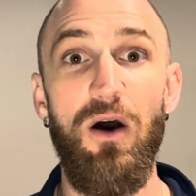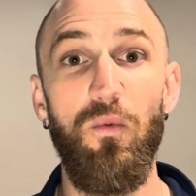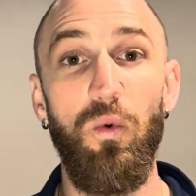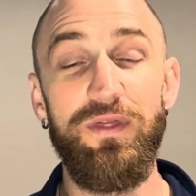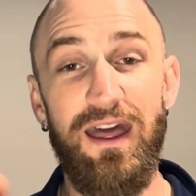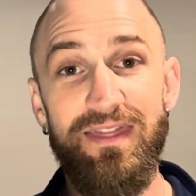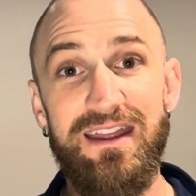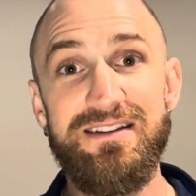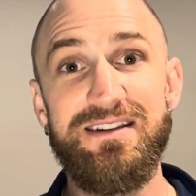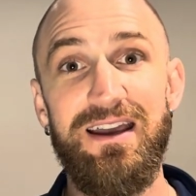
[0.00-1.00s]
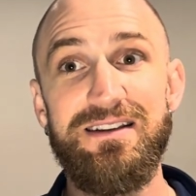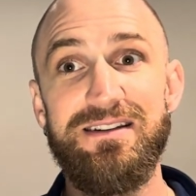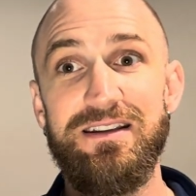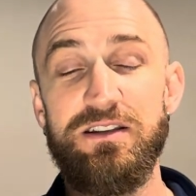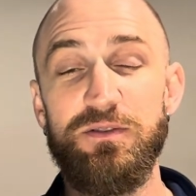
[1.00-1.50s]
What that then says
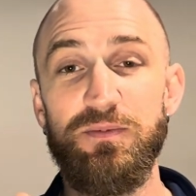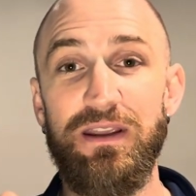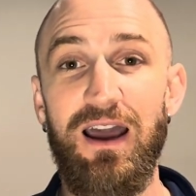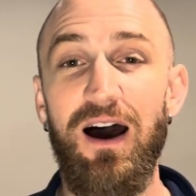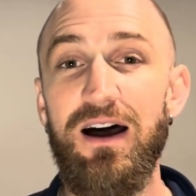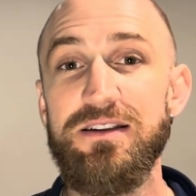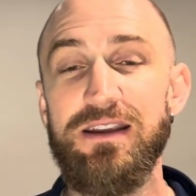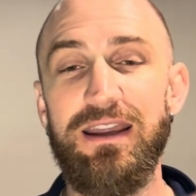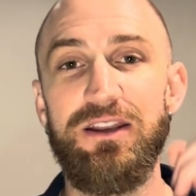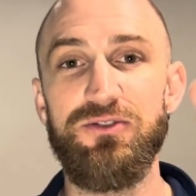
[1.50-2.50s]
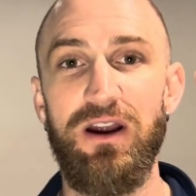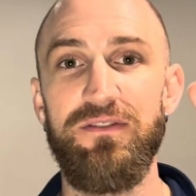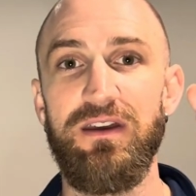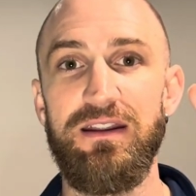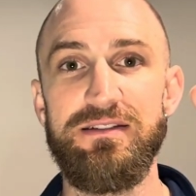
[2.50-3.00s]
is because I can
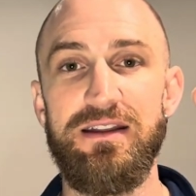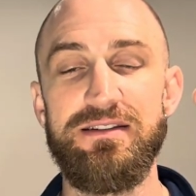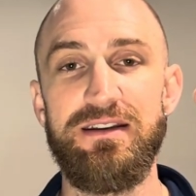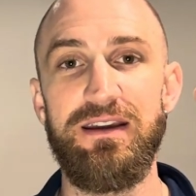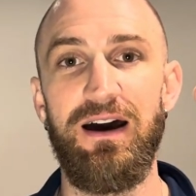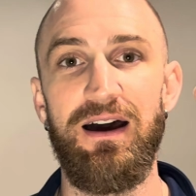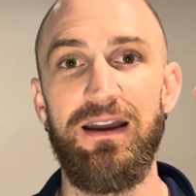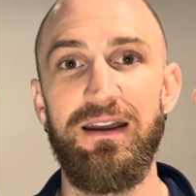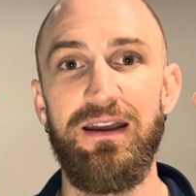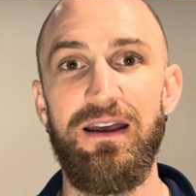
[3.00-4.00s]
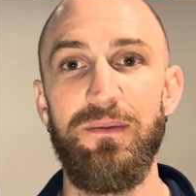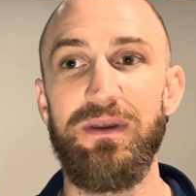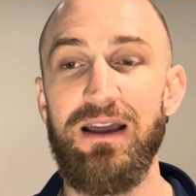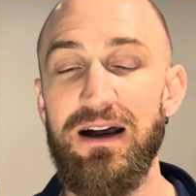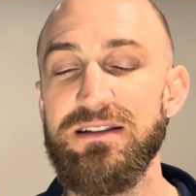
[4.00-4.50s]
drive that intensity high,
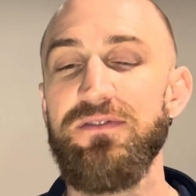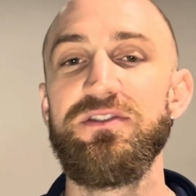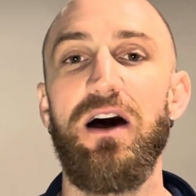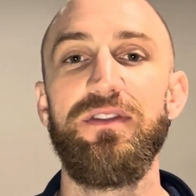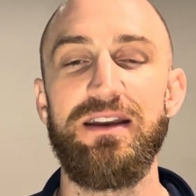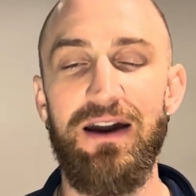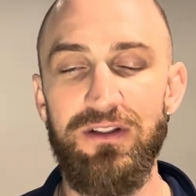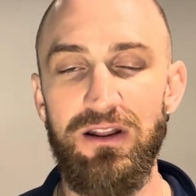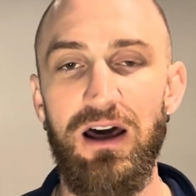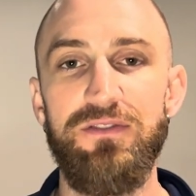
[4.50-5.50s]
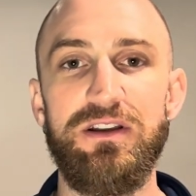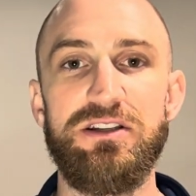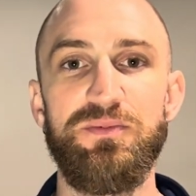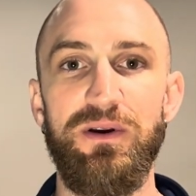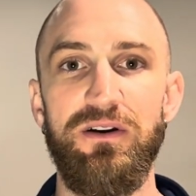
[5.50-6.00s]
because I've done that, I have a lot of
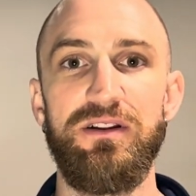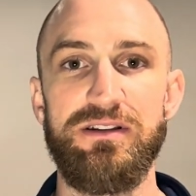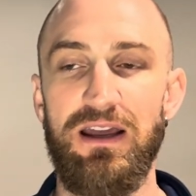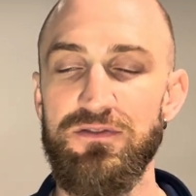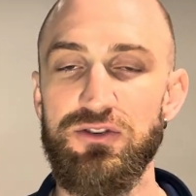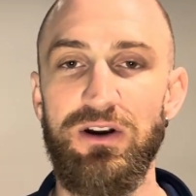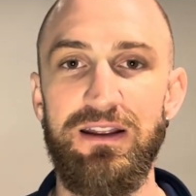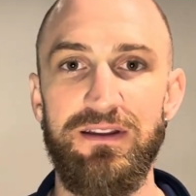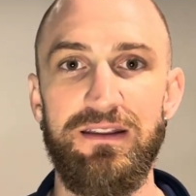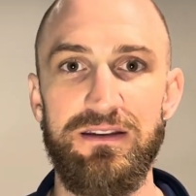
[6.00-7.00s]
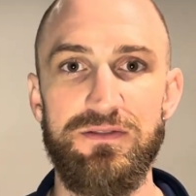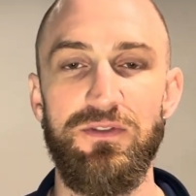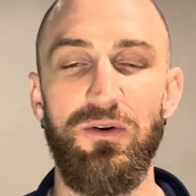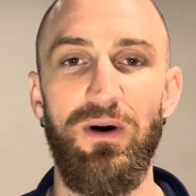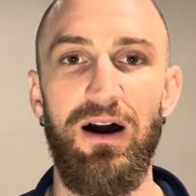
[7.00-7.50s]
experience and I've trained like this
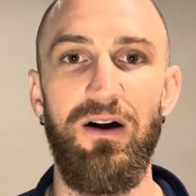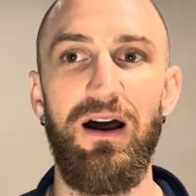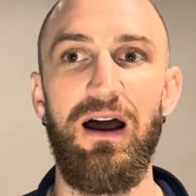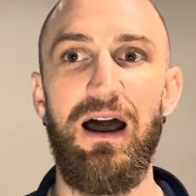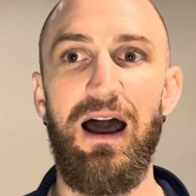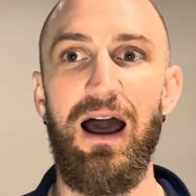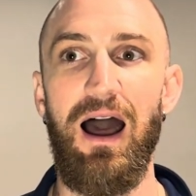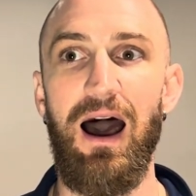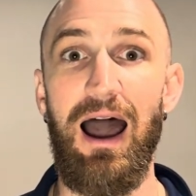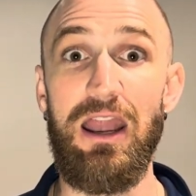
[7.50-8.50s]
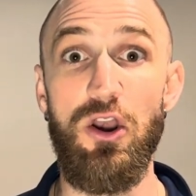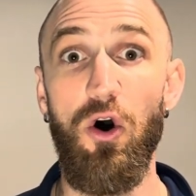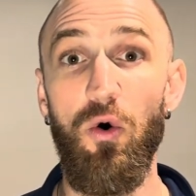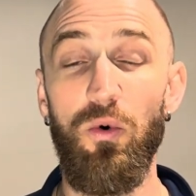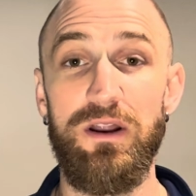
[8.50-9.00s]
for a while, I
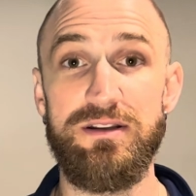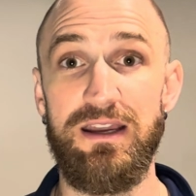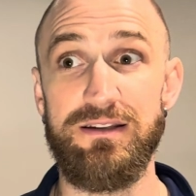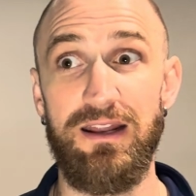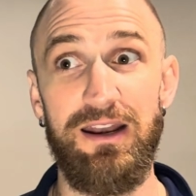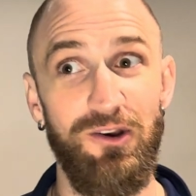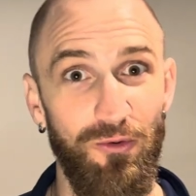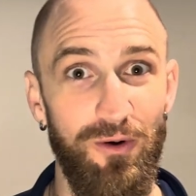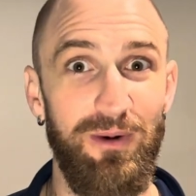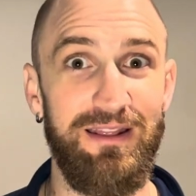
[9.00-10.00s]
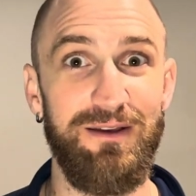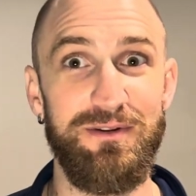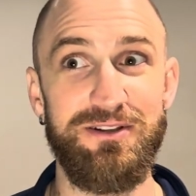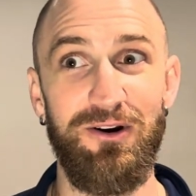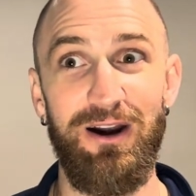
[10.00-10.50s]
know what it takes, and I know where my
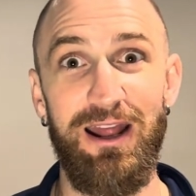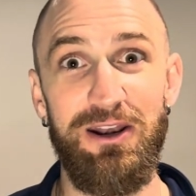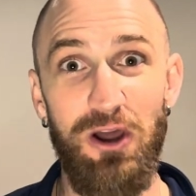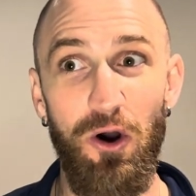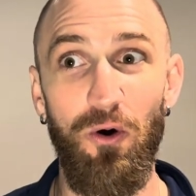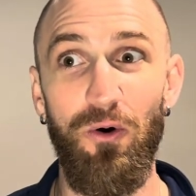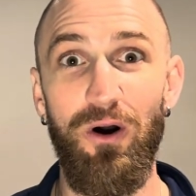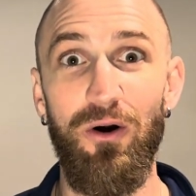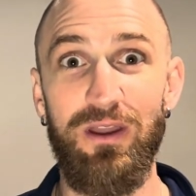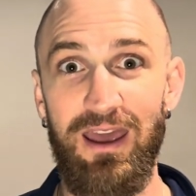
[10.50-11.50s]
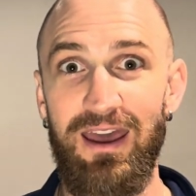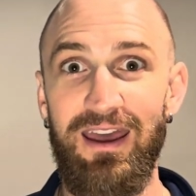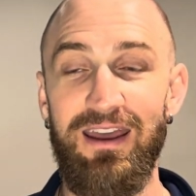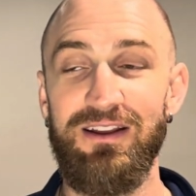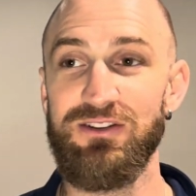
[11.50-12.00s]
limits are, and I know,
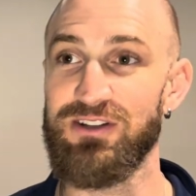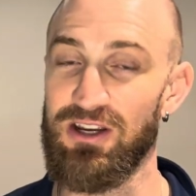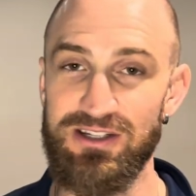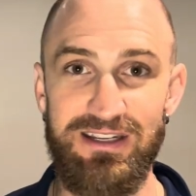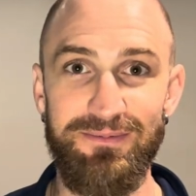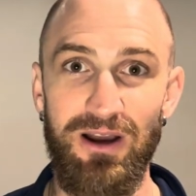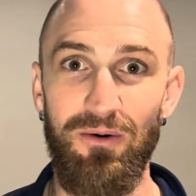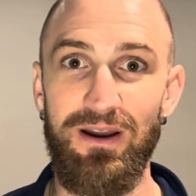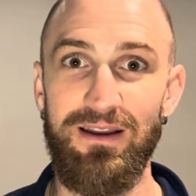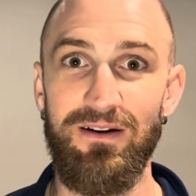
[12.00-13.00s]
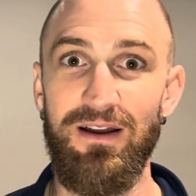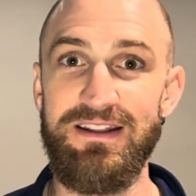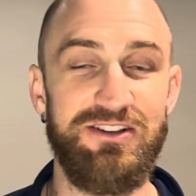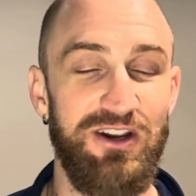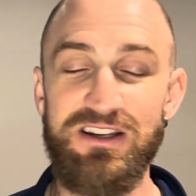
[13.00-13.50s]
okay, just keep going.
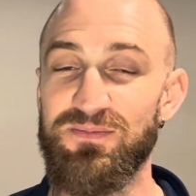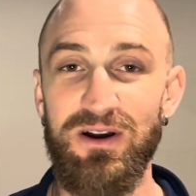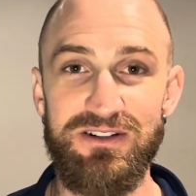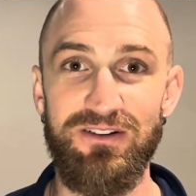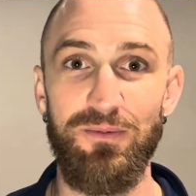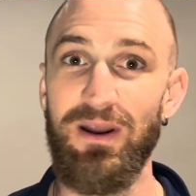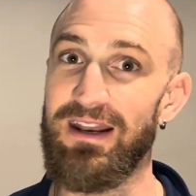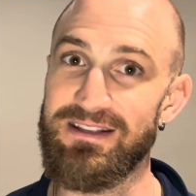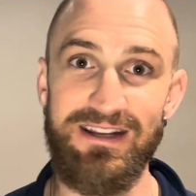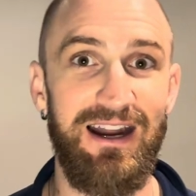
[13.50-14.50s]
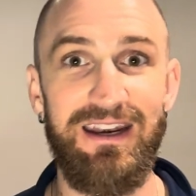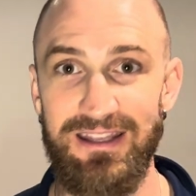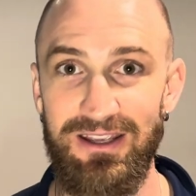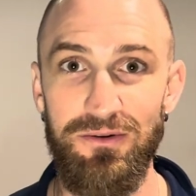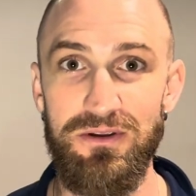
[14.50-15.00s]
It's just muscular pain. It's not going to
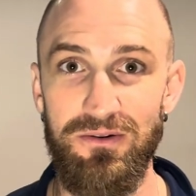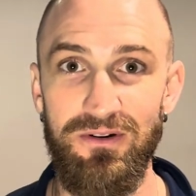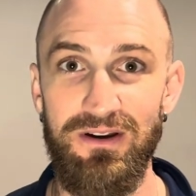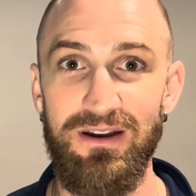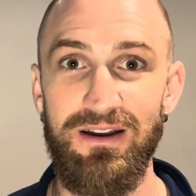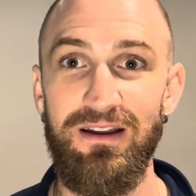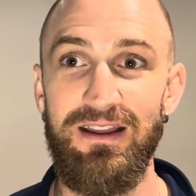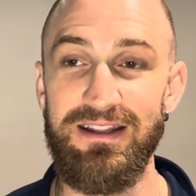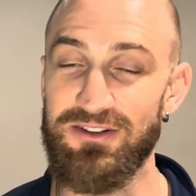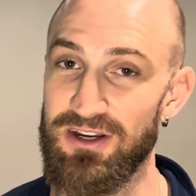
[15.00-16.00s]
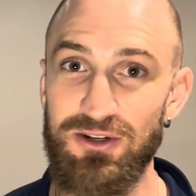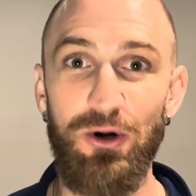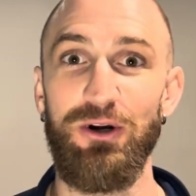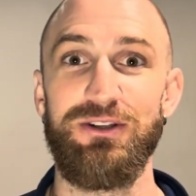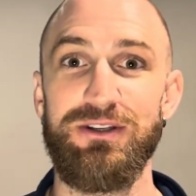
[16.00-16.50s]
kill you. It just
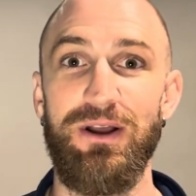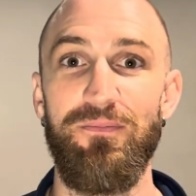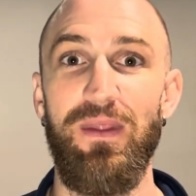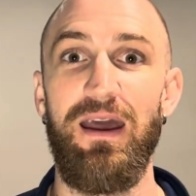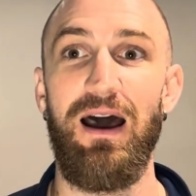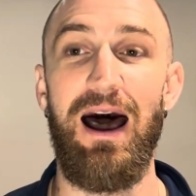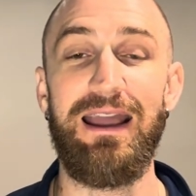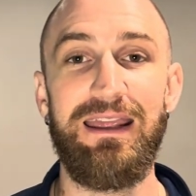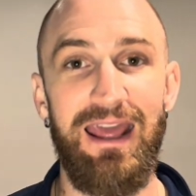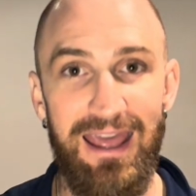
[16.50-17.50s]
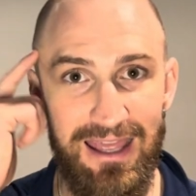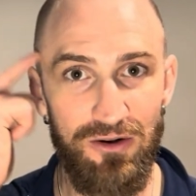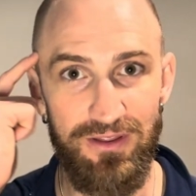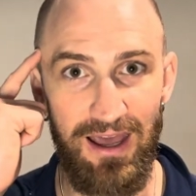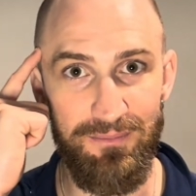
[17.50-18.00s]
hurts. I can
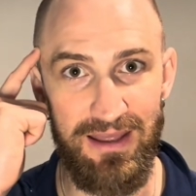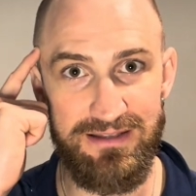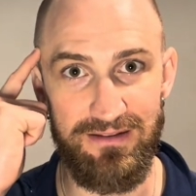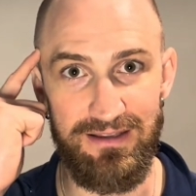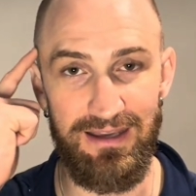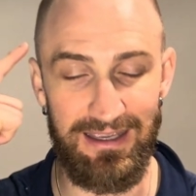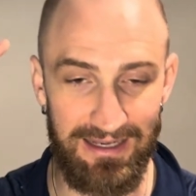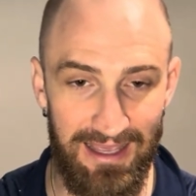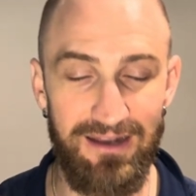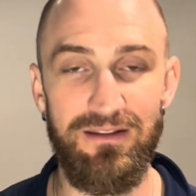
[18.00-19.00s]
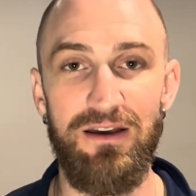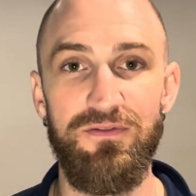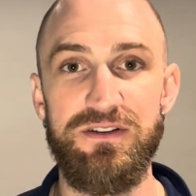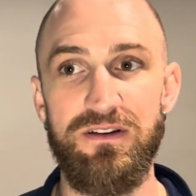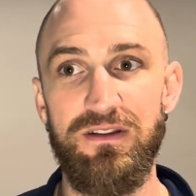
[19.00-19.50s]
handle that mentally. I can handle that
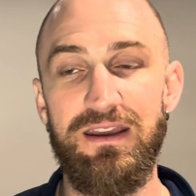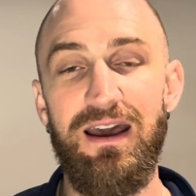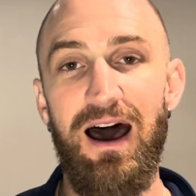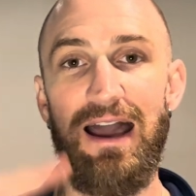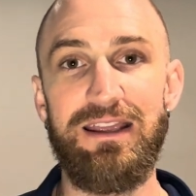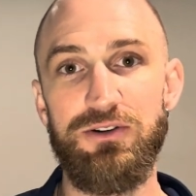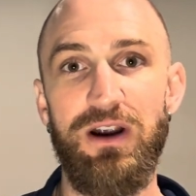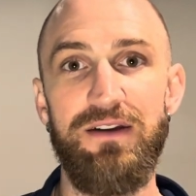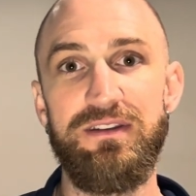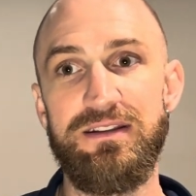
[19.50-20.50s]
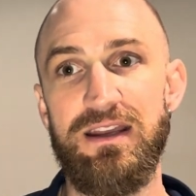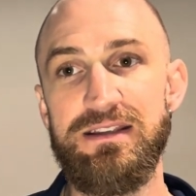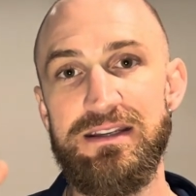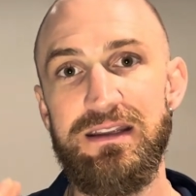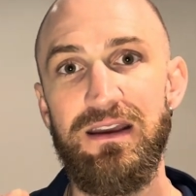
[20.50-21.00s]
physically. I can drive the
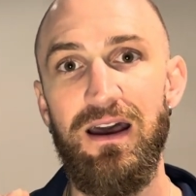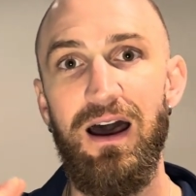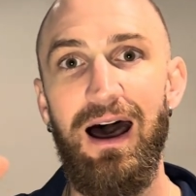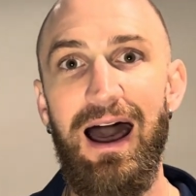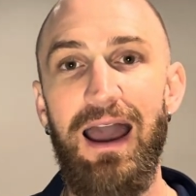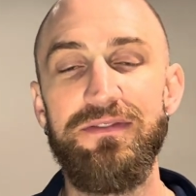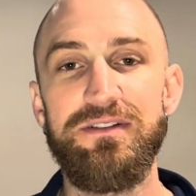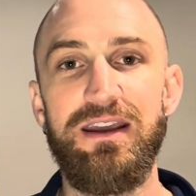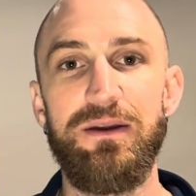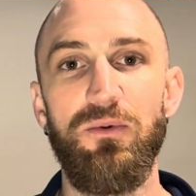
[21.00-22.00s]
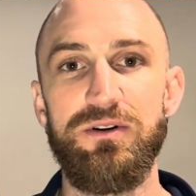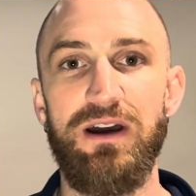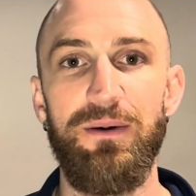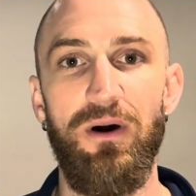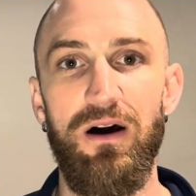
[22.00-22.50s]
intensity. I have to take more
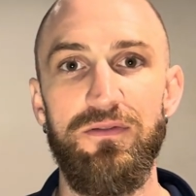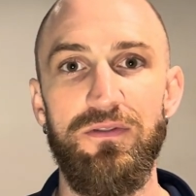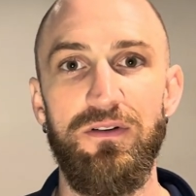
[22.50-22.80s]
time off.